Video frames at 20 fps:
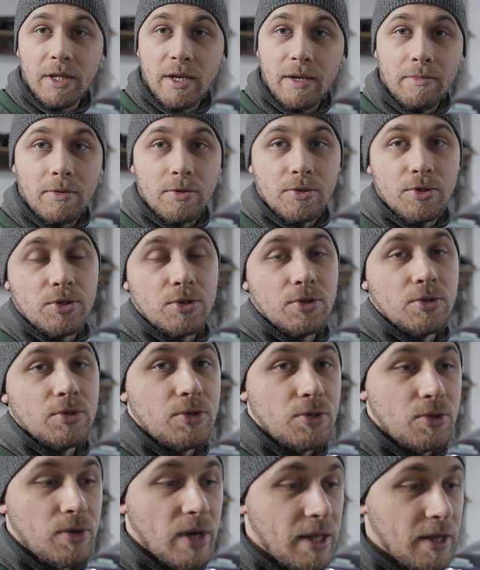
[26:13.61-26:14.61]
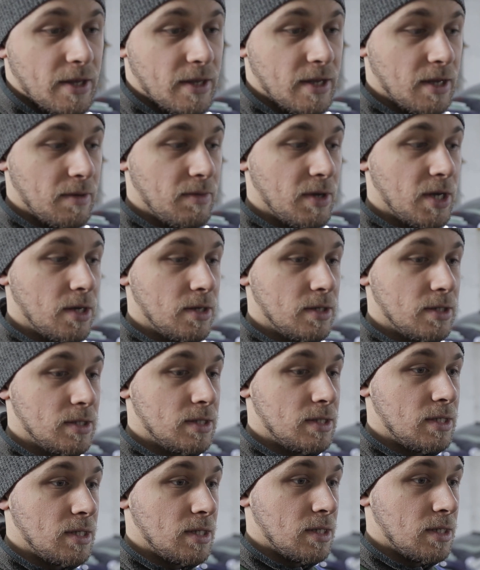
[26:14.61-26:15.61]
unable to do anything
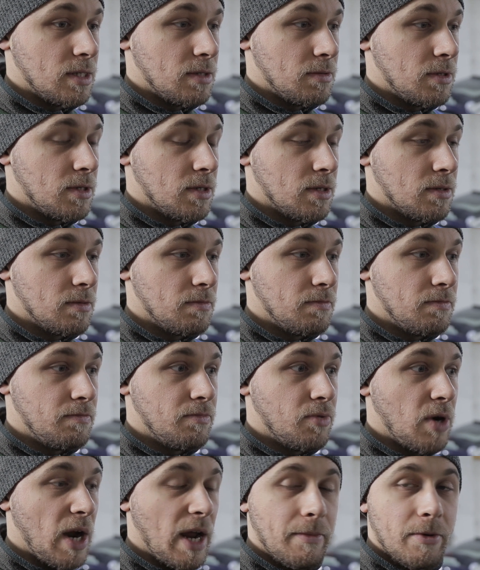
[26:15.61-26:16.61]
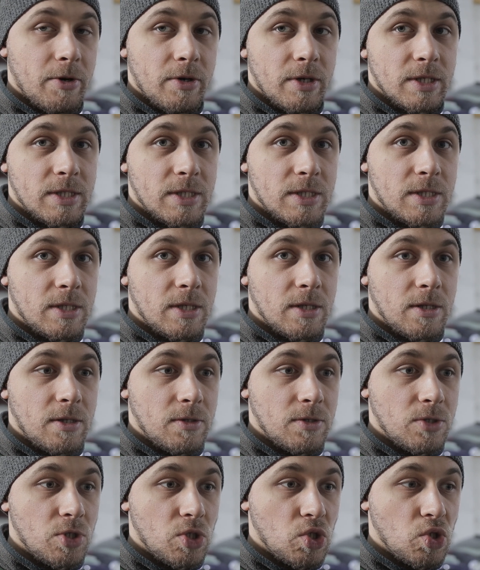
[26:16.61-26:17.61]
because the primer is
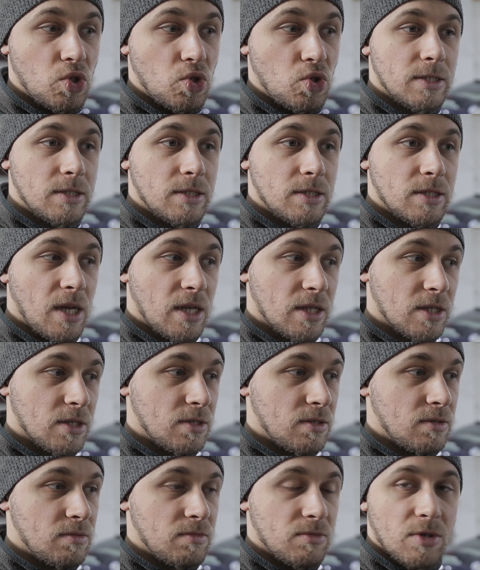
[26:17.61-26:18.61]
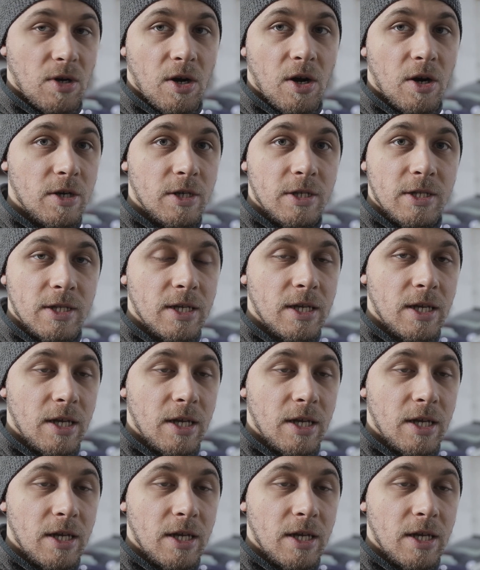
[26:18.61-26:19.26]
still not hardened